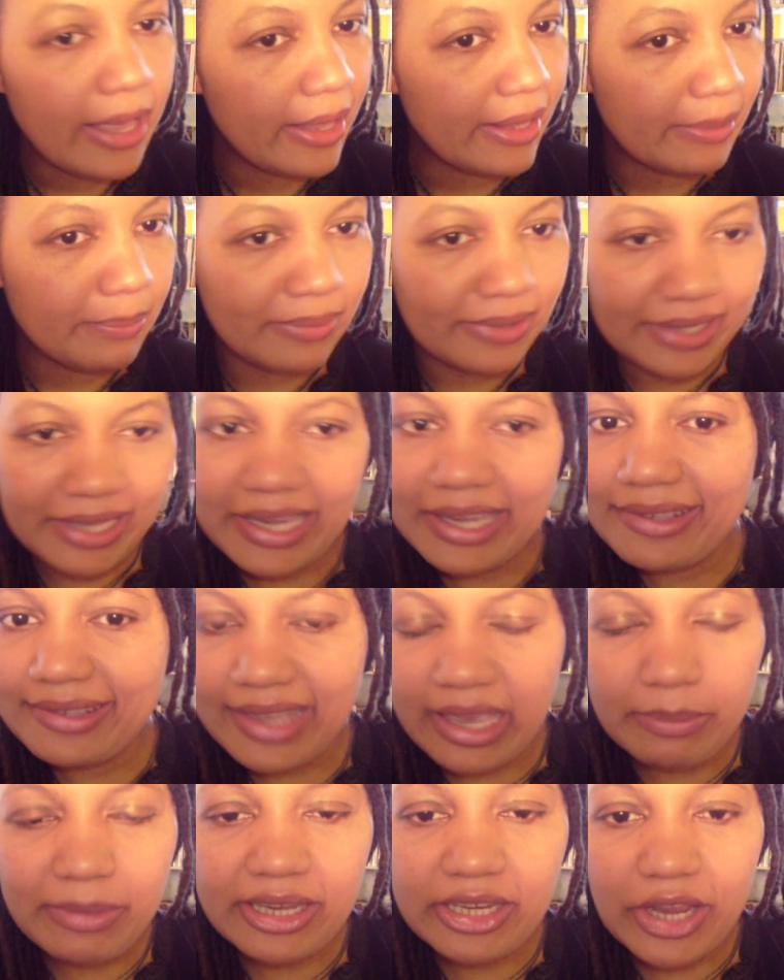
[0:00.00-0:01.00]
Please
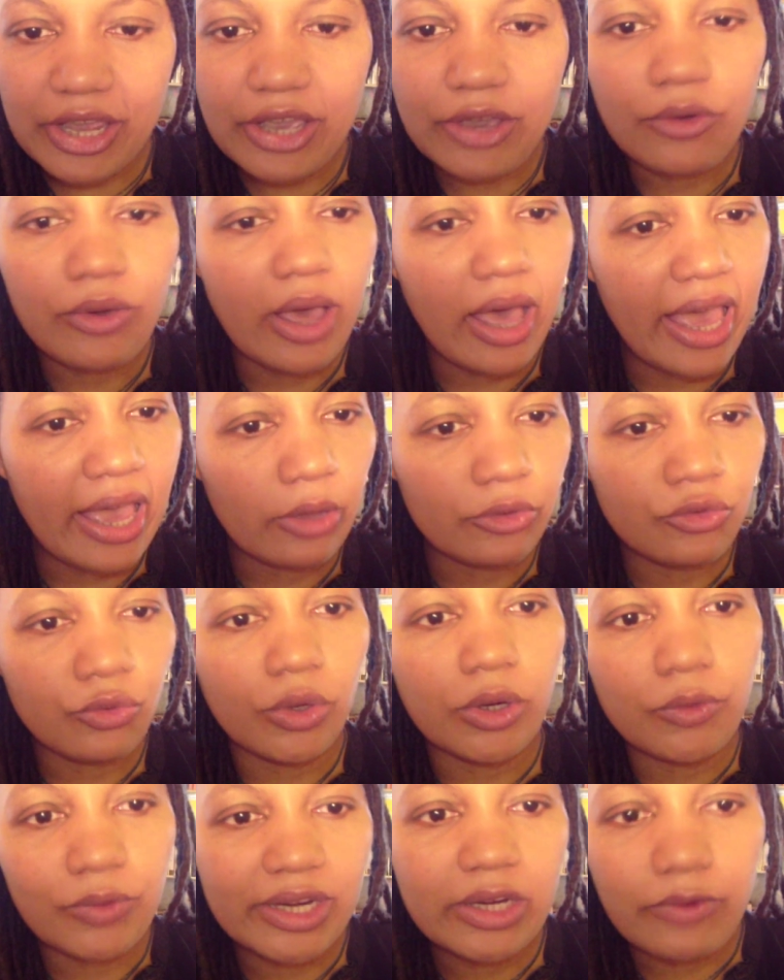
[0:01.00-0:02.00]
let me know. I'll do a
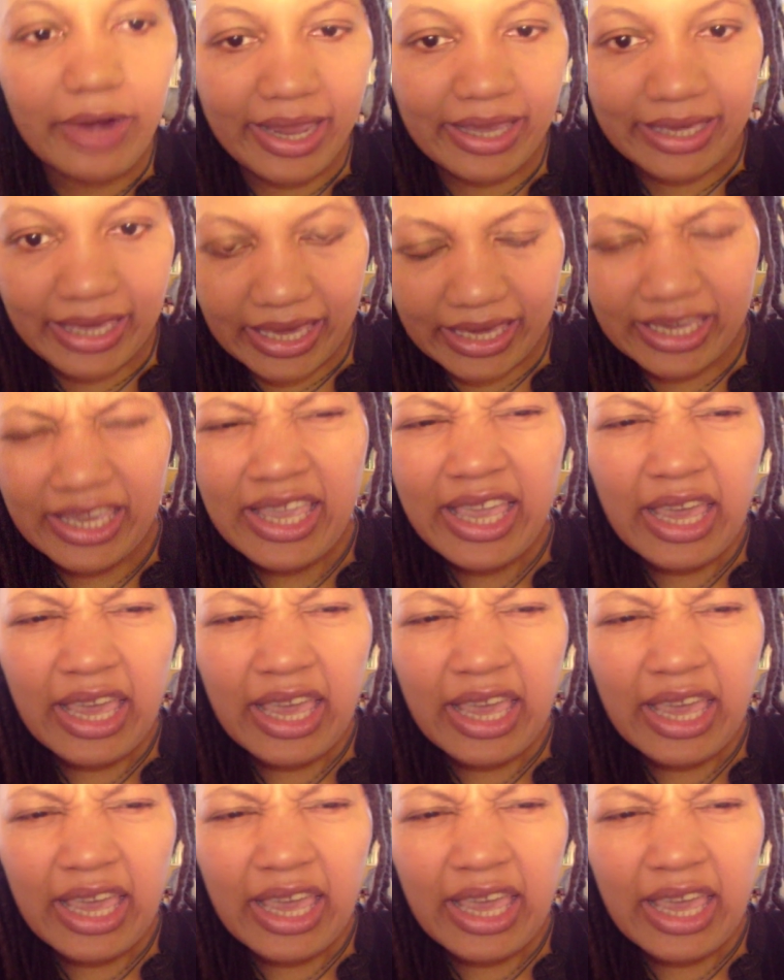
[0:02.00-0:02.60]
re-ranking.